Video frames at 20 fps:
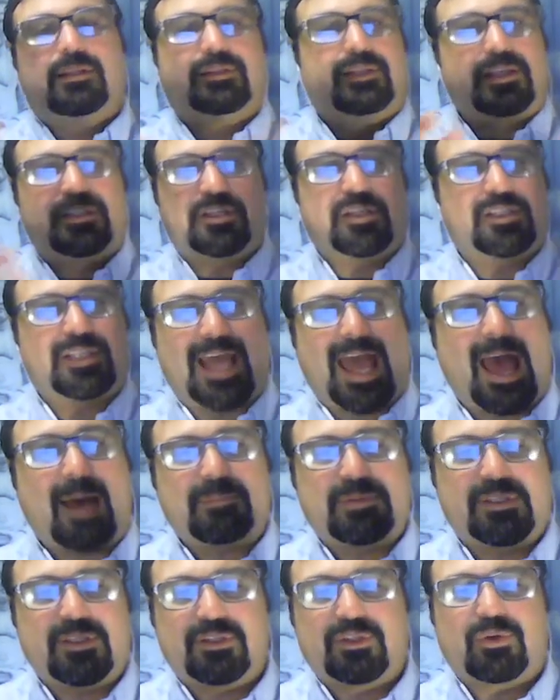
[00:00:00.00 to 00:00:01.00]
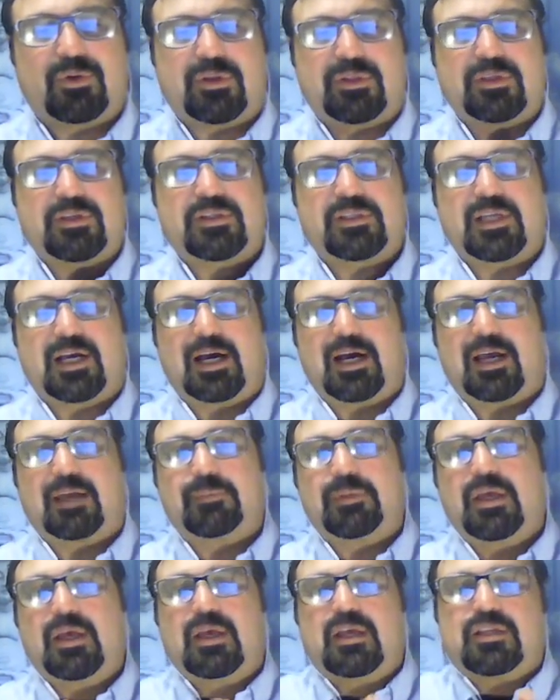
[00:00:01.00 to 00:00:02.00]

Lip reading: This is absent during this time.